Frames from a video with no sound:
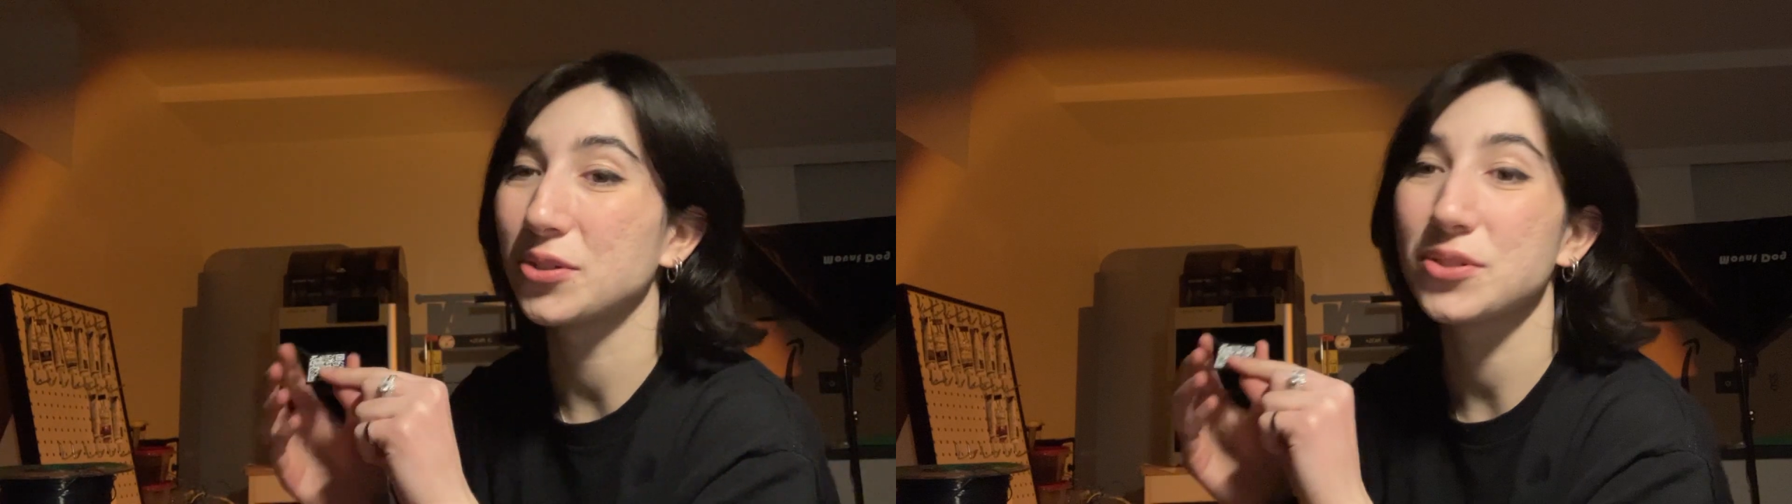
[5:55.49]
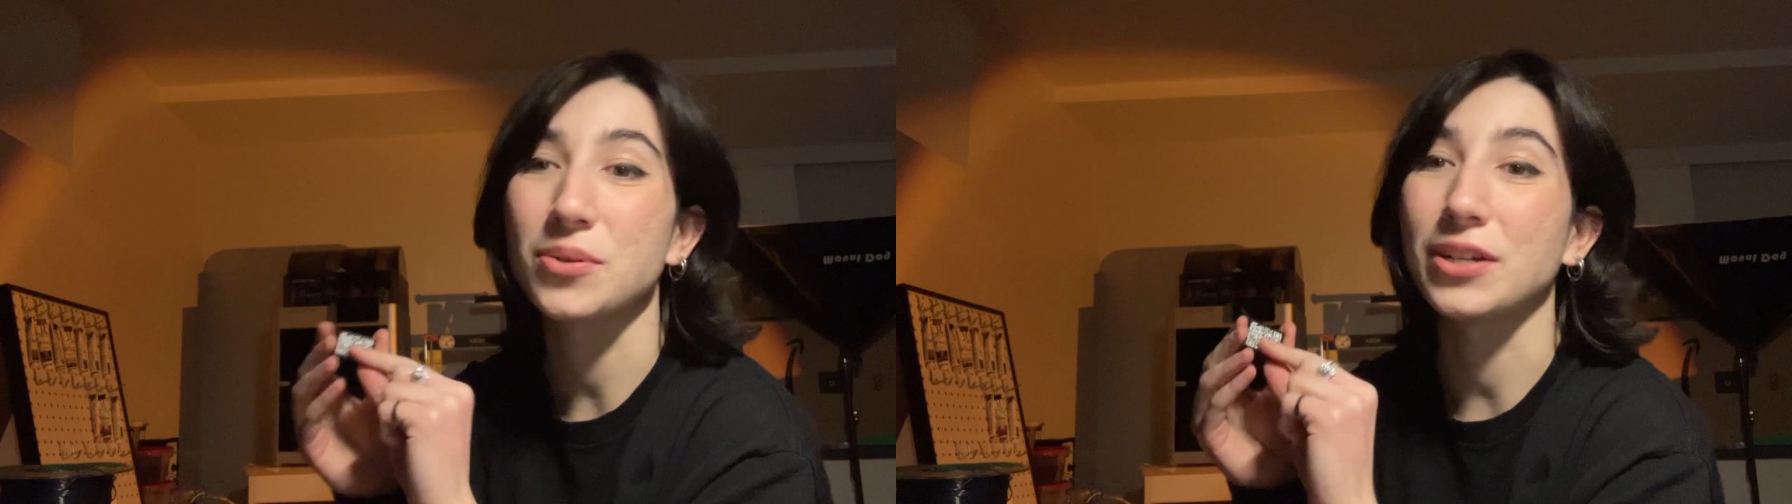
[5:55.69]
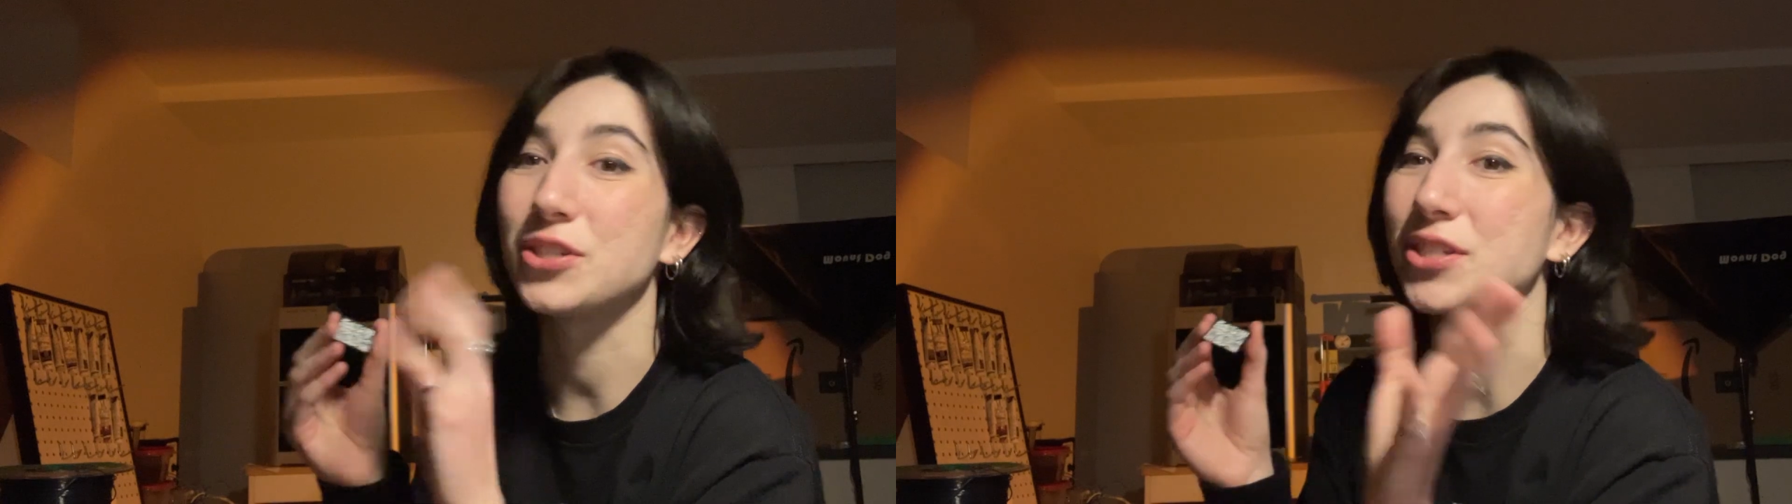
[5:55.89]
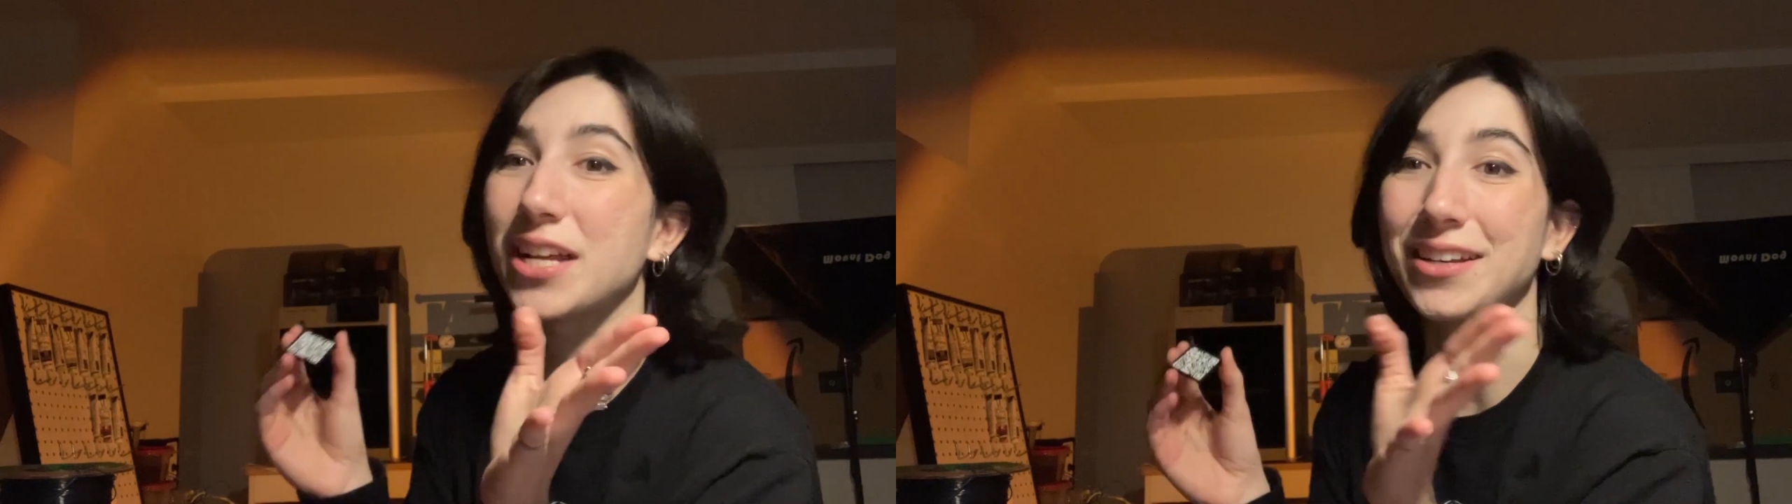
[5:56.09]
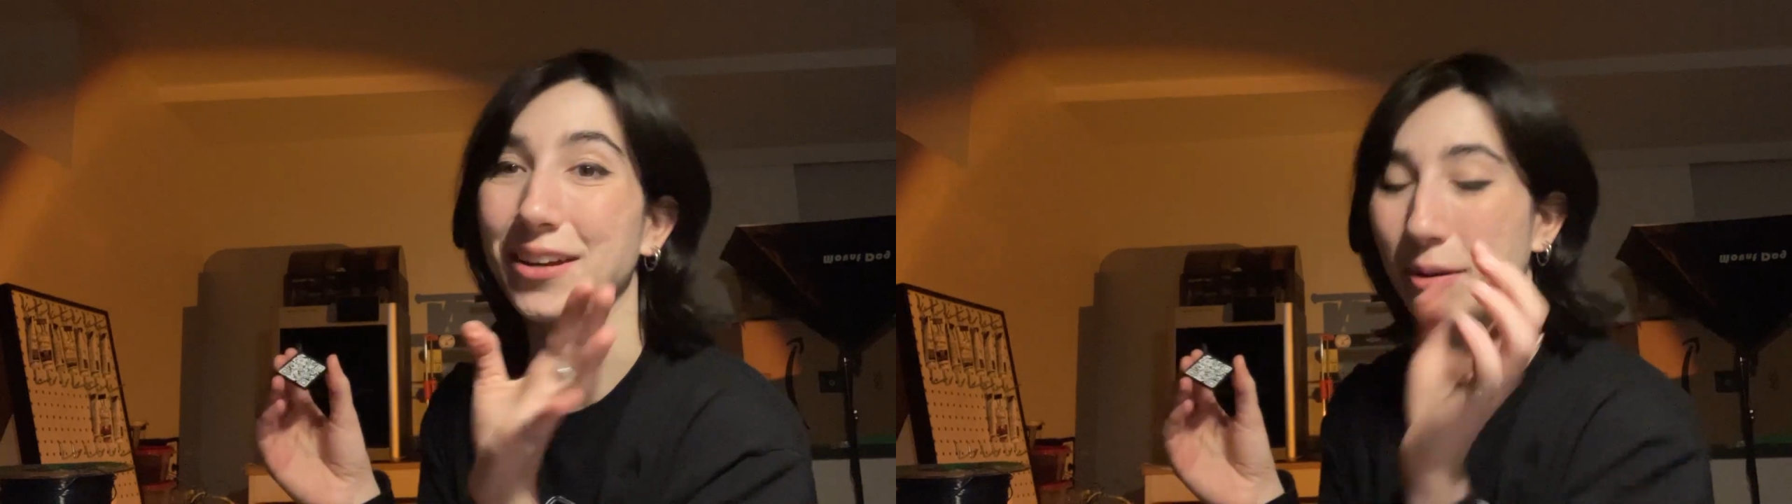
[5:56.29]
so I just
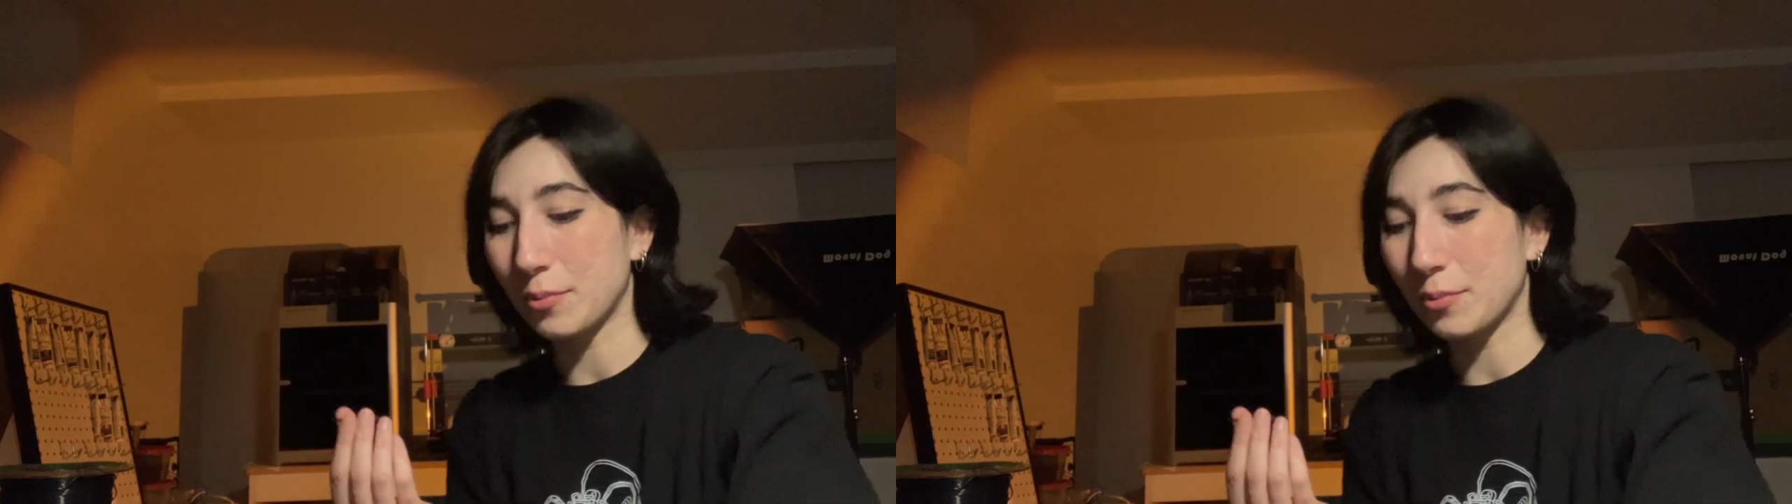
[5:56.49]
ended up